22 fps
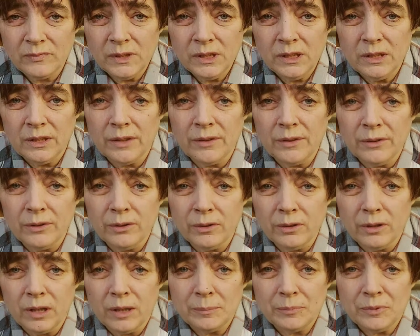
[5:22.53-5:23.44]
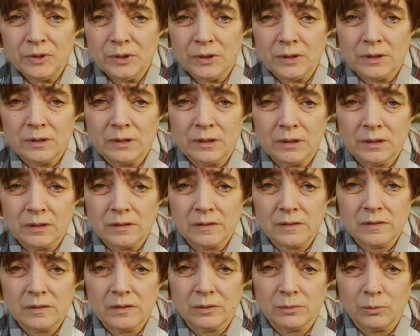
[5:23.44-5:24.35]
Another option
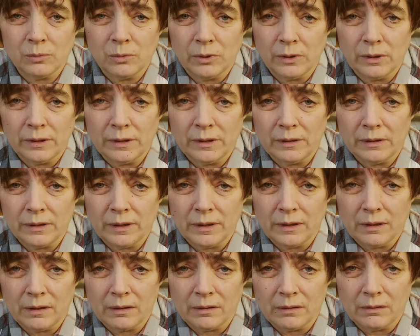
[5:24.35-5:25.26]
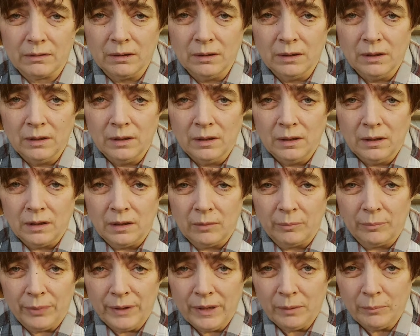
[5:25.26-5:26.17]
is to work in a
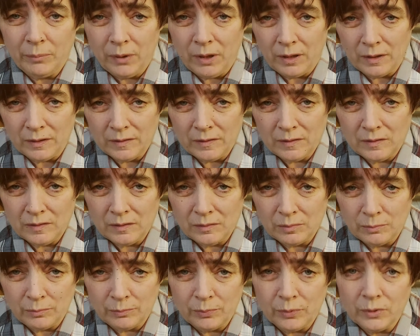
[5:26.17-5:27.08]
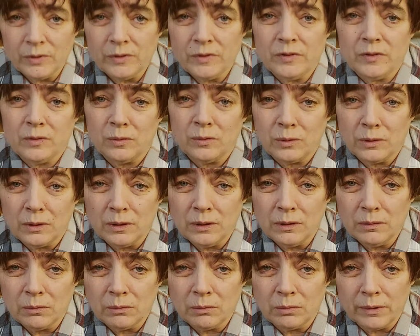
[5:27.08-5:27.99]
big box
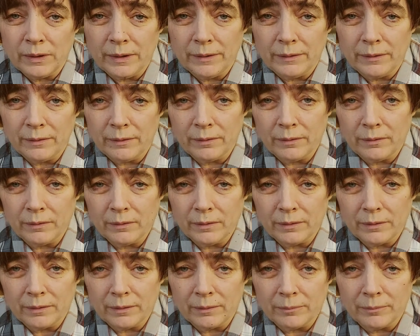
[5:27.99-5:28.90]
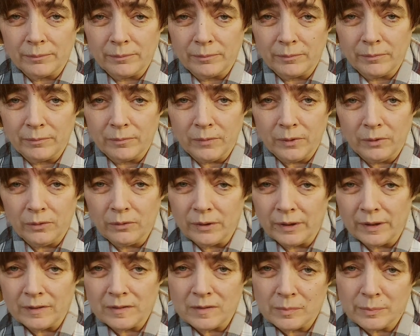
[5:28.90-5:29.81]
bookstore where you
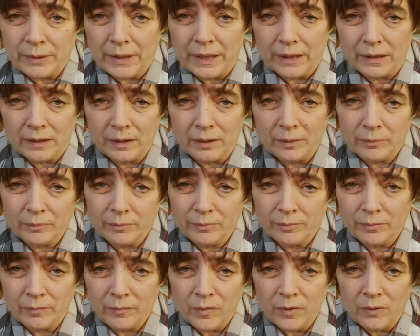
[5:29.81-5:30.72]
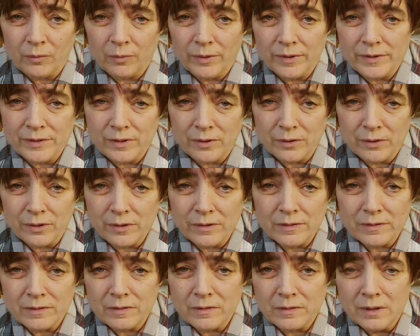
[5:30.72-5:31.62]
get to pack up the
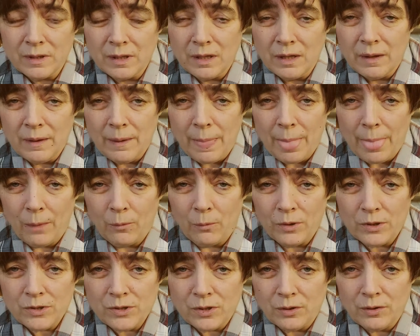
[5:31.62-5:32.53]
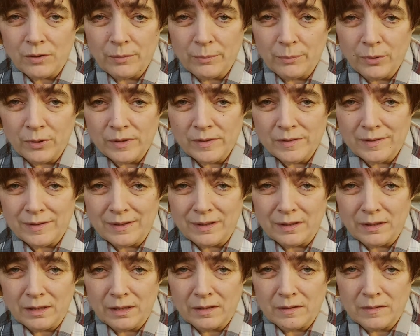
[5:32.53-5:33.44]
returns, which are the books
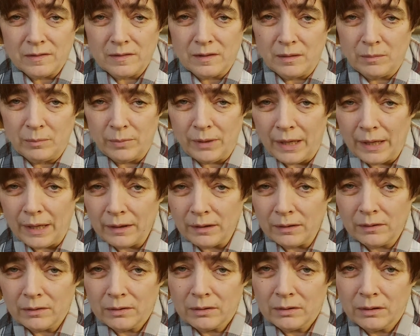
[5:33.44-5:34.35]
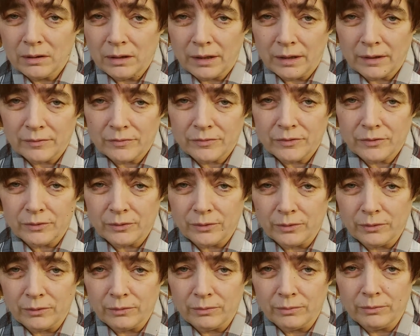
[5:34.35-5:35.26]
that get sent back
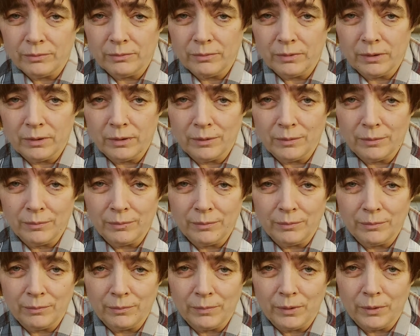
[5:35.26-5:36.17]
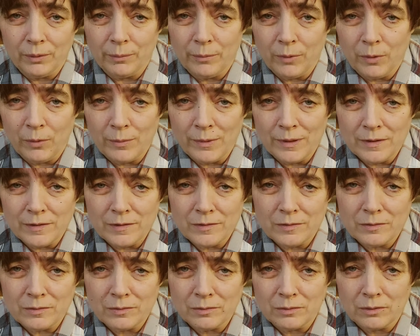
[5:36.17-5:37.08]
after mere
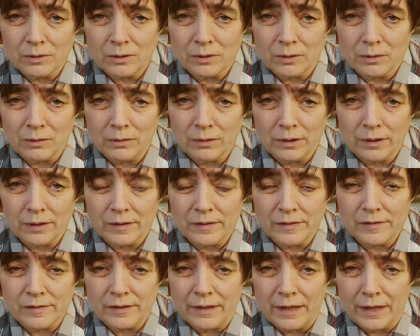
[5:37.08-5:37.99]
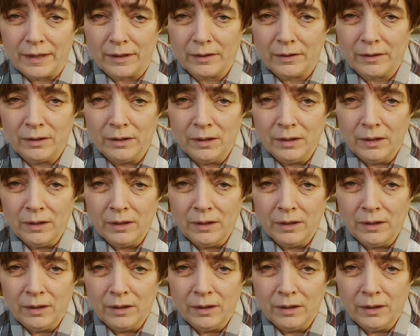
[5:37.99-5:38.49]
moments in a stack